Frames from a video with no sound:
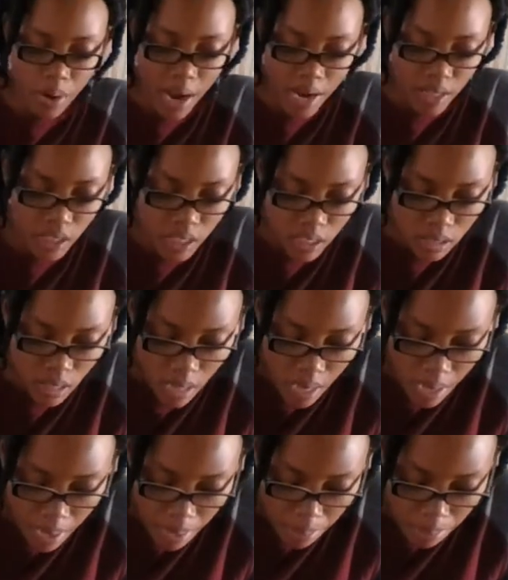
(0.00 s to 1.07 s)
and just
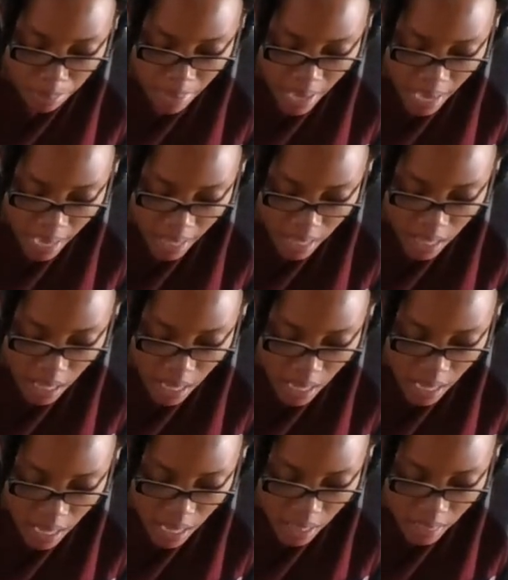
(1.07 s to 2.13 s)
make
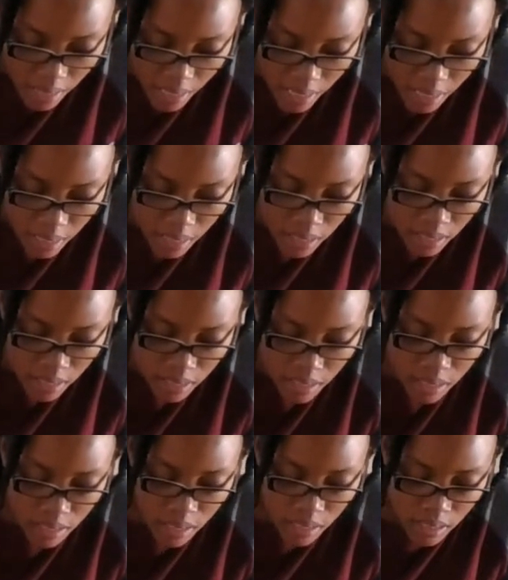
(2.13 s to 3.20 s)
a little
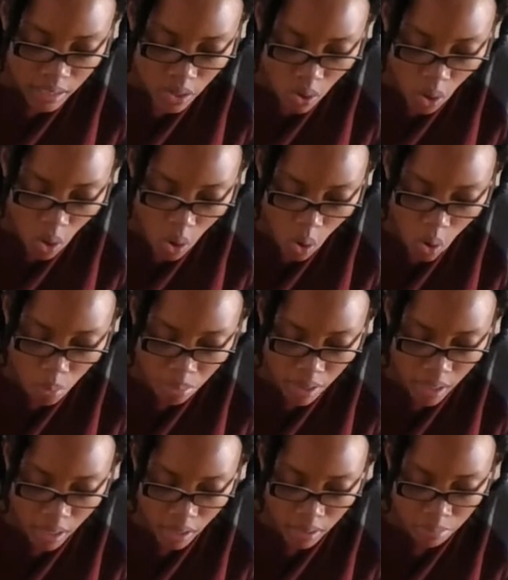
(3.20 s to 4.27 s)

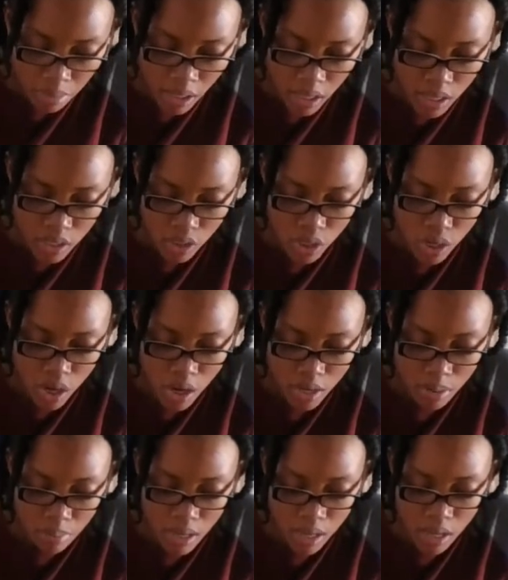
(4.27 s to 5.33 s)
opening, because you're going
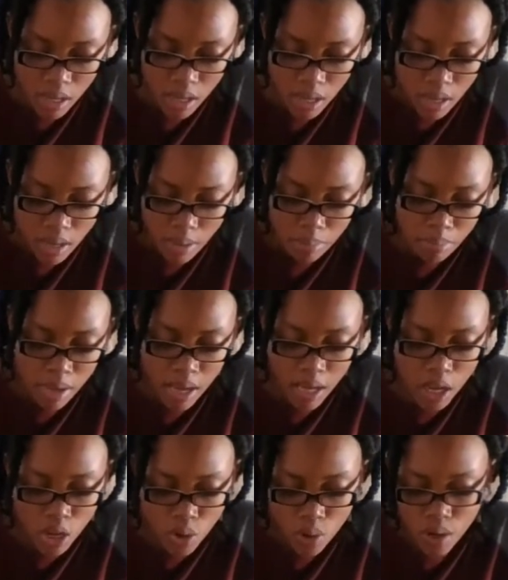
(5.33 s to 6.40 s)
to be
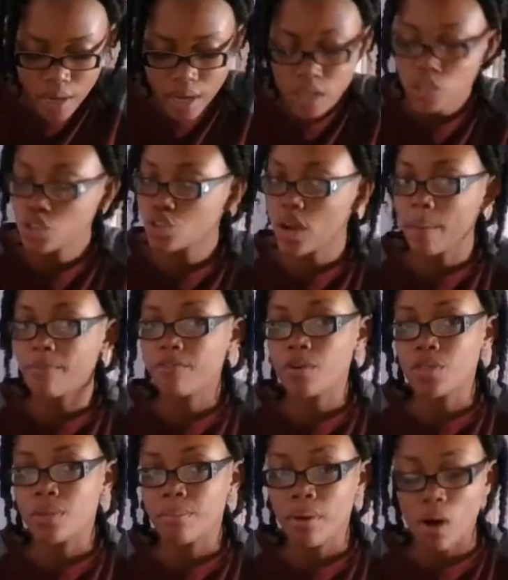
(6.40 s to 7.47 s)
making your little strap for
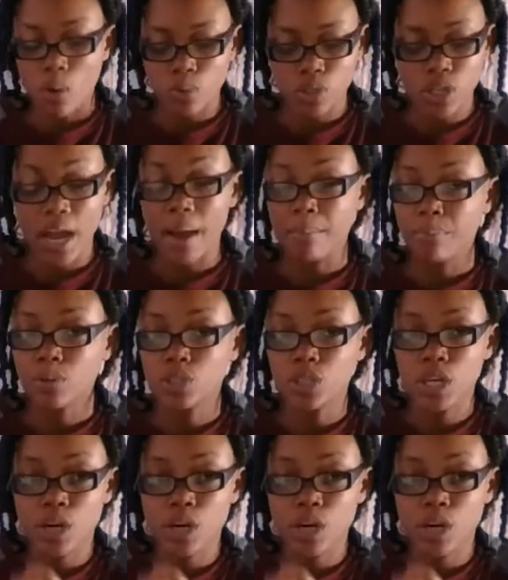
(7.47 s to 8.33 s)
the pouch and pushing